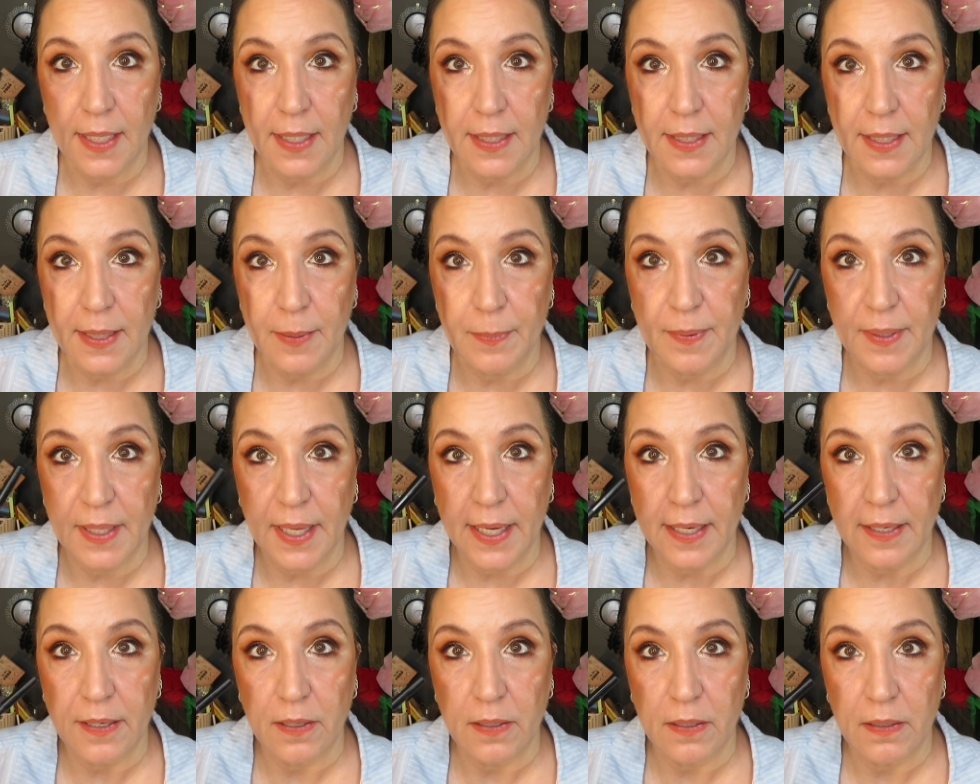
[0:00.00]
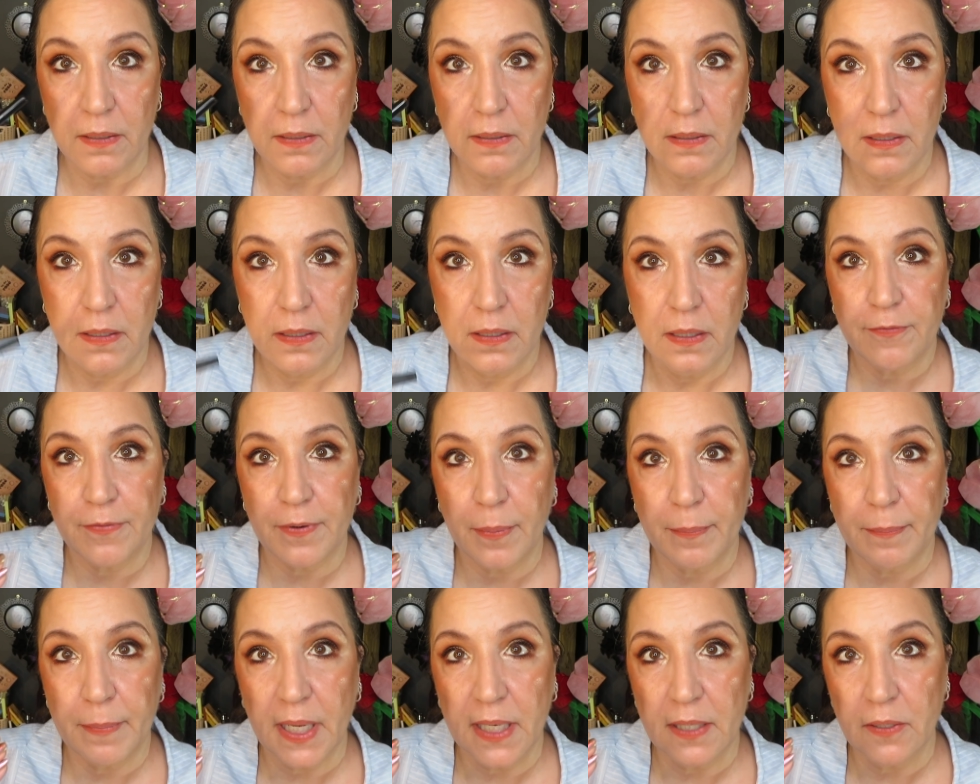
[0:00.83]
lip liner
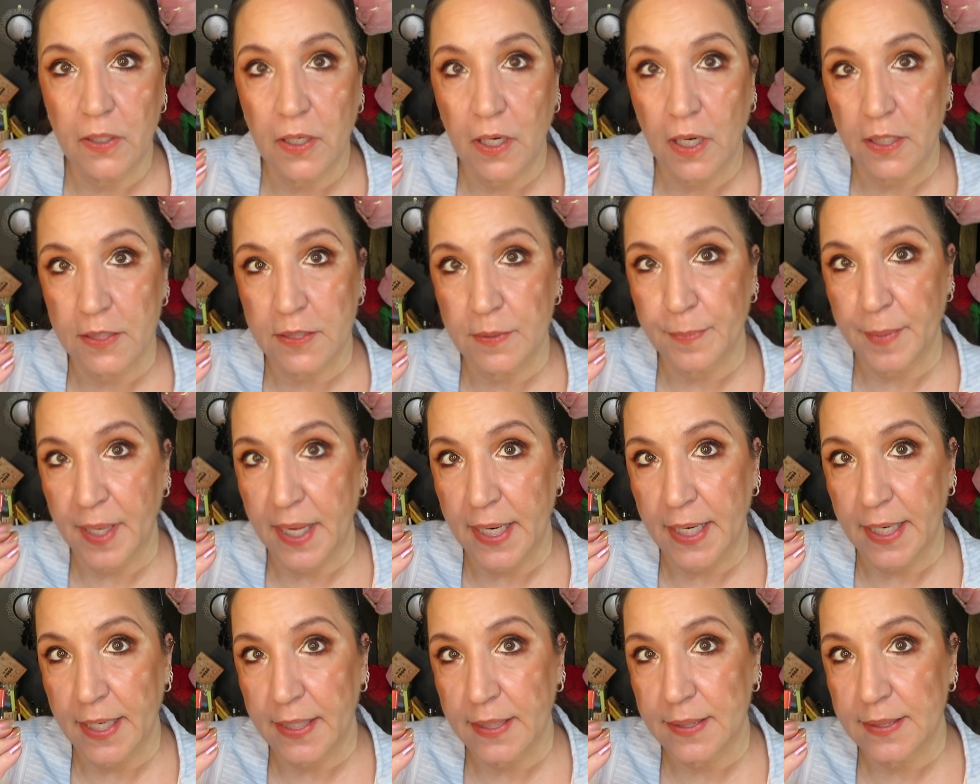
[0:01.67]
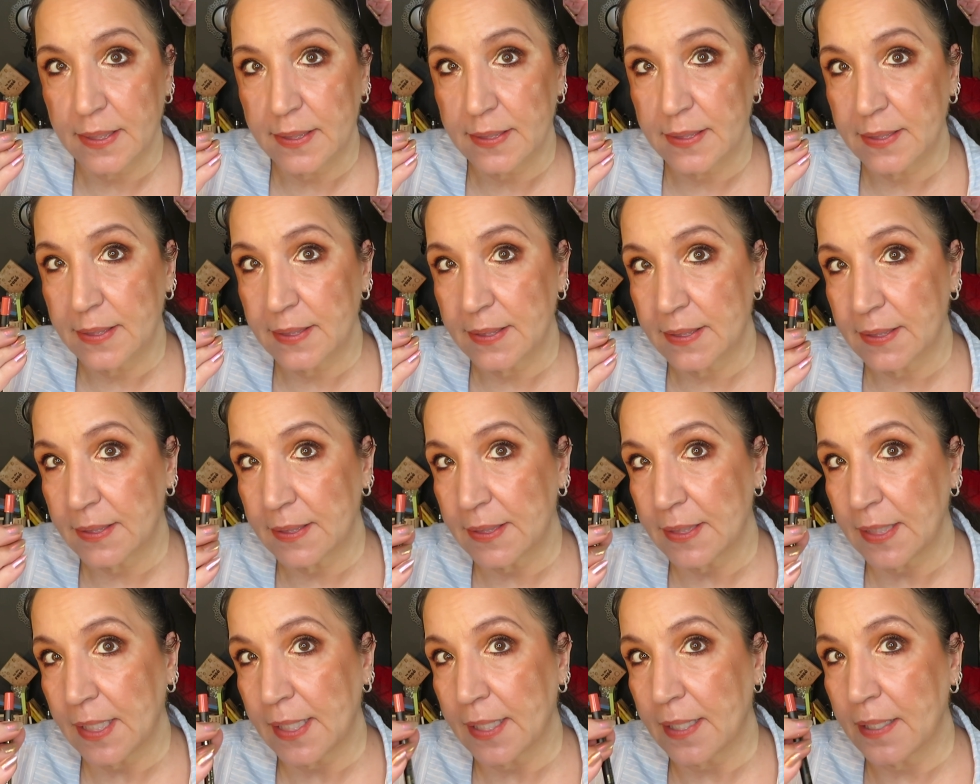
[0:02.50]
from Mellow
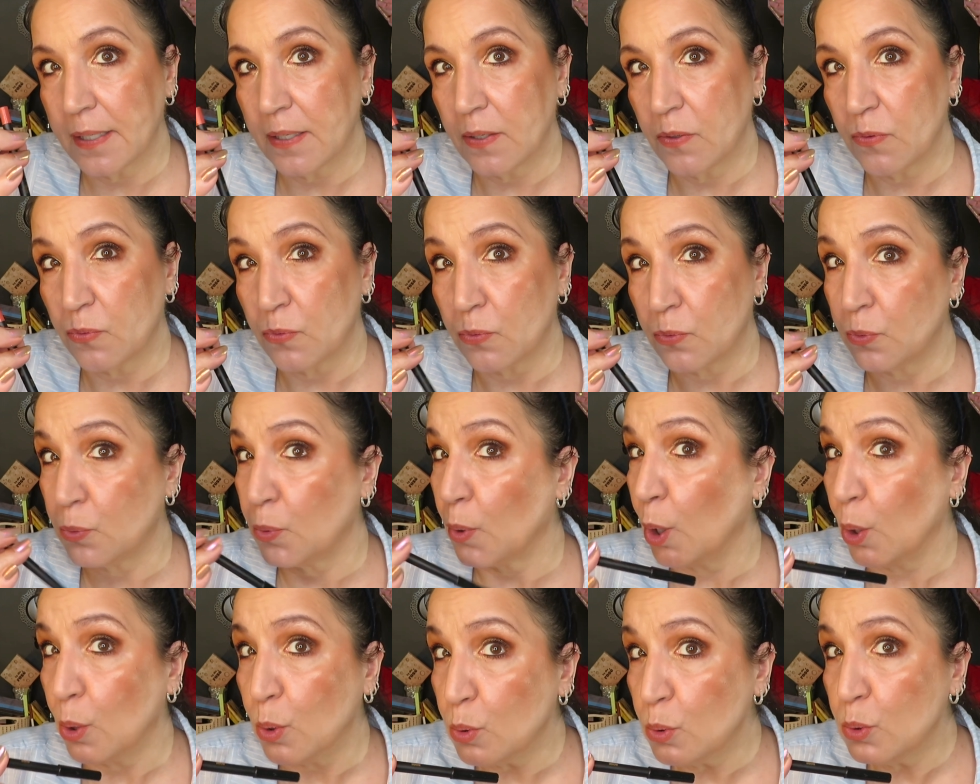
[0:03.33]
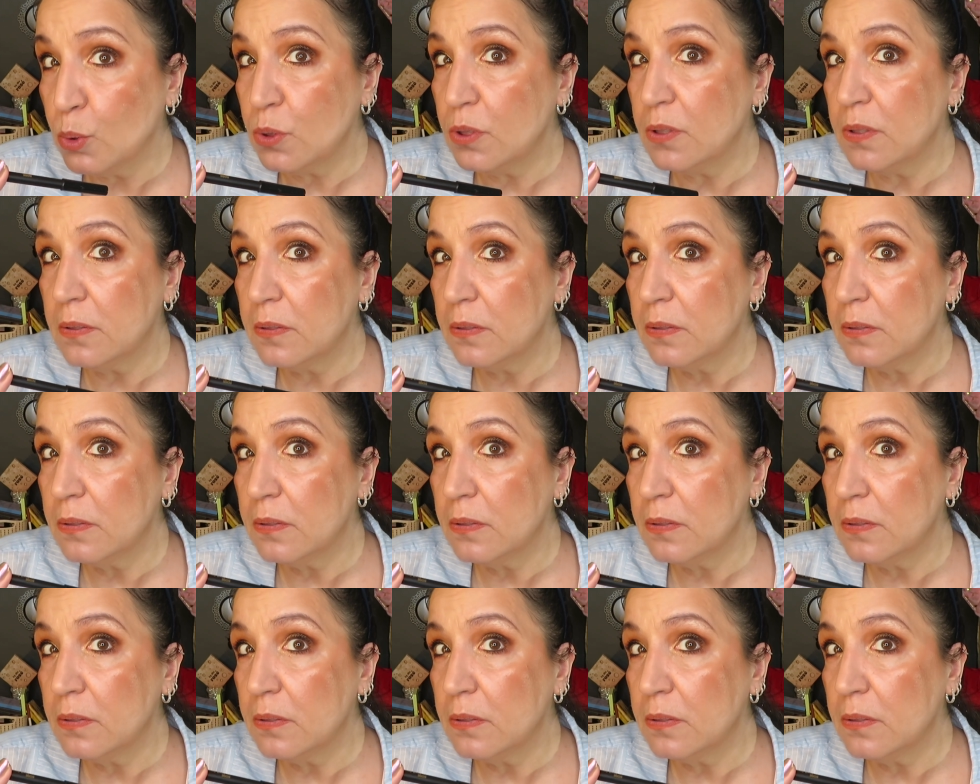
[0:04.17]
Cosmetics in Rose.